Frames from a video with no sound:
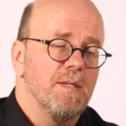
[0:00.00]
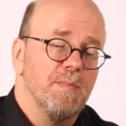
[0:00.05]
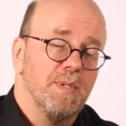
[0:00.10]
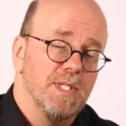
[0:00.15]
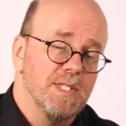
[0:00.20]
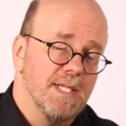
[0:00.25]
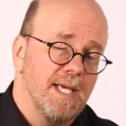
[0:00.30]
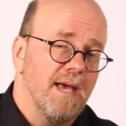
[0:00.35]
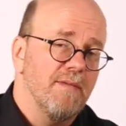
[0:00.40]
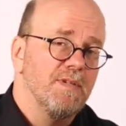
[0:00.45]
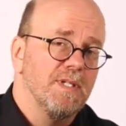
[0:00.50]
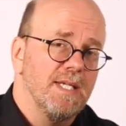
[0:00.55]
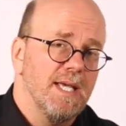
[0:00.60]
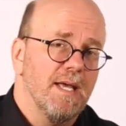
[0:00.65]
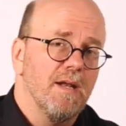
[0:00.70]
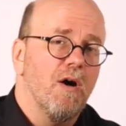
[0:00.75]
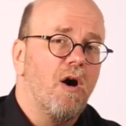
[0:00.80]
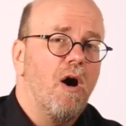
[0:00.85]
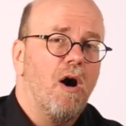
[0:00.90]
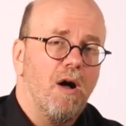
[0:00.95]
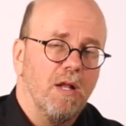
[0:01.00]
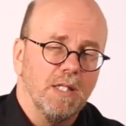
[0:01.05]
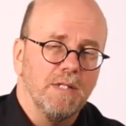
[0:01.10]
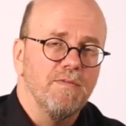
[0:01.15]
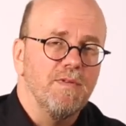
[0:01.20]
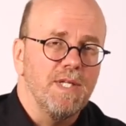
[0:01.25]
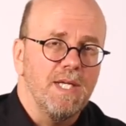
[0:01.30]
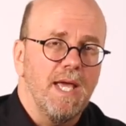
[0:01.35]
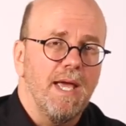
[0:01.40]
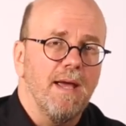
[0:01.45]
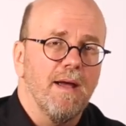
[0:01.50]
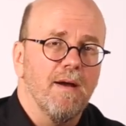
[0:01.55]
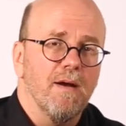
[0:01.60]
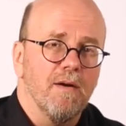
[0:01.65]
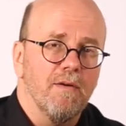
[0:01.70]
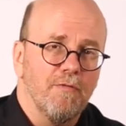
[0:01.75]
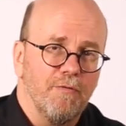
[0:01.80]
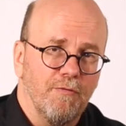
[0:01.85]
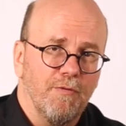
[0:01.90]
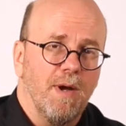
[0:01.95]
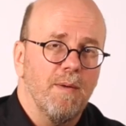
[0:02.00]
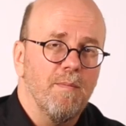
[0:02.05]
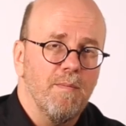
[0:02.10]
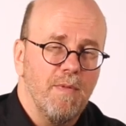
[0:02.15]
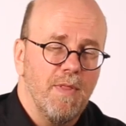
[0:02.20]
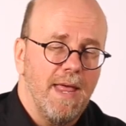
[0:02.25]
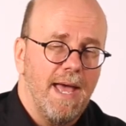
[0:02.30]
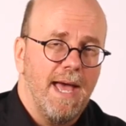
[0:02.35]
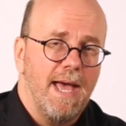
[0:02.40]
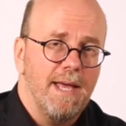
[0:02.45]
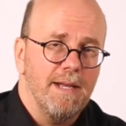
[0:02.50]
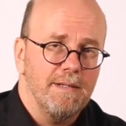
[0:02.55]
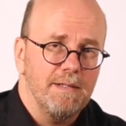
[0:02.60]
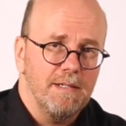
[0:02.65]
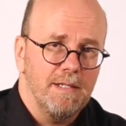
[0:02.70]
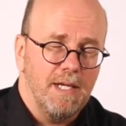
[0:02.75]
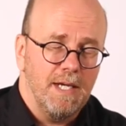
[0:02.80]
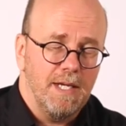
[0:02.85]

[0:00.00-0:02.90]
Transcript: because I have to get all of the air from that